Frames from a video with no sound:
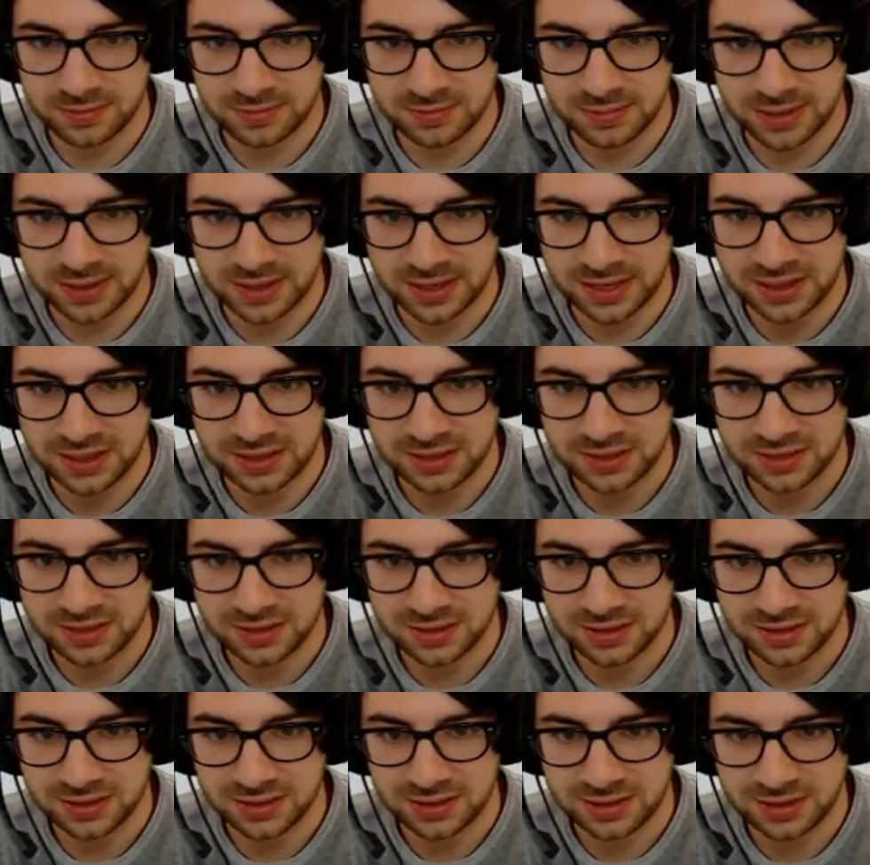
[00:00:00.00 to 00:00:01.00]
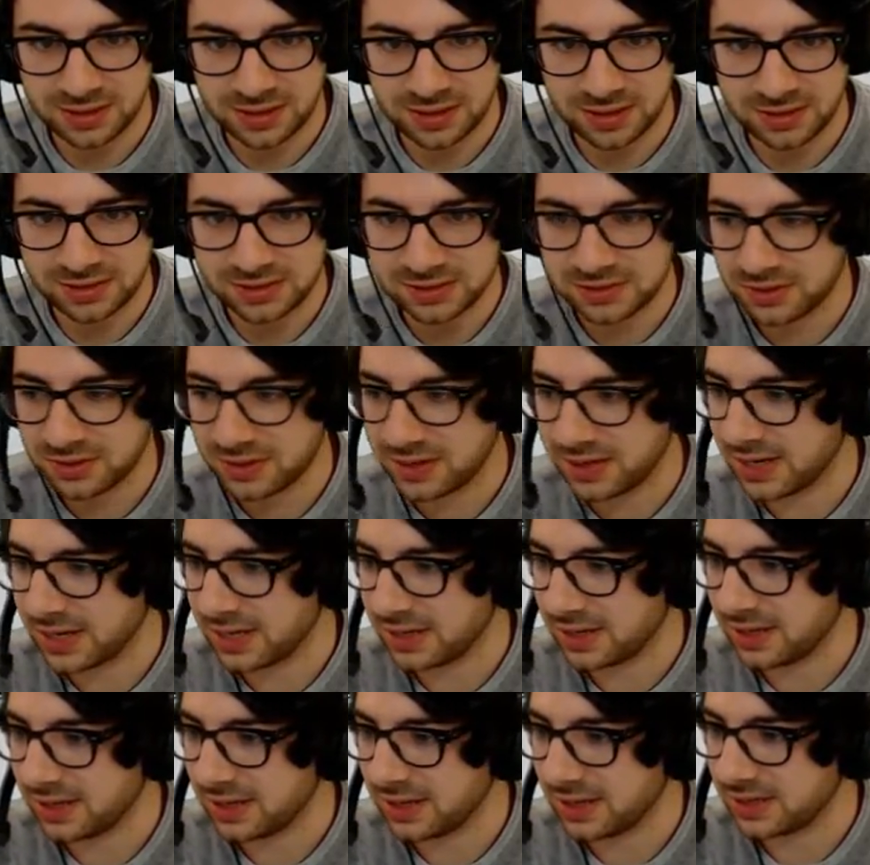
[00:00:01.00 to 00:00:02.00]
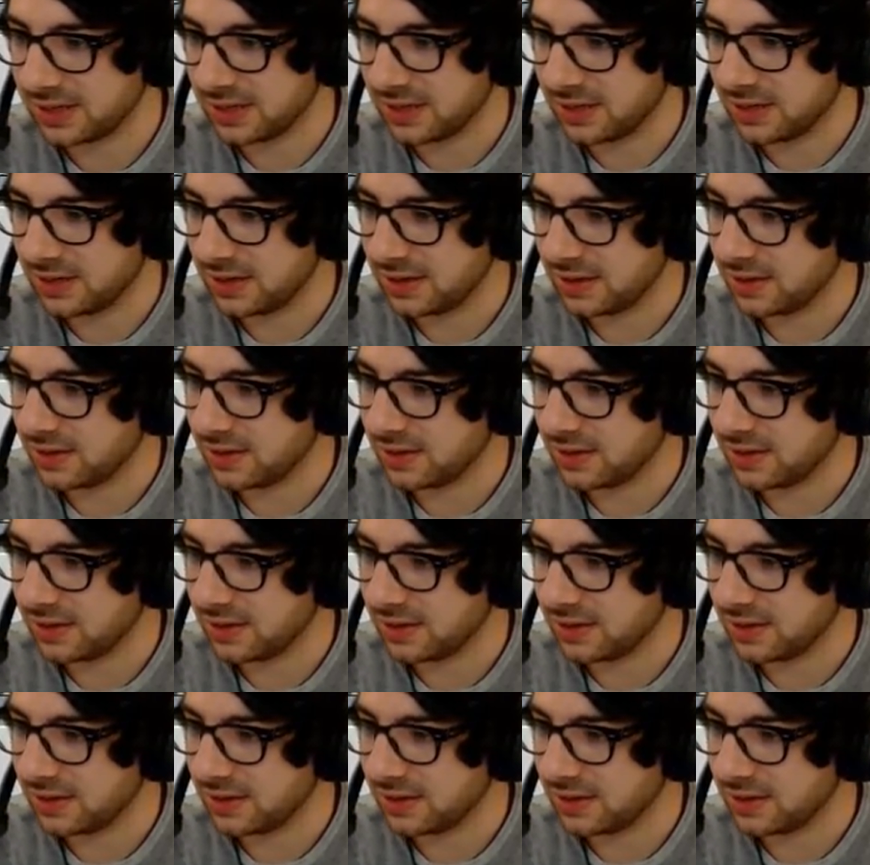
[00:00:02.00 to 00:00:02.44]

but I think, you know, you still kind of get the idea.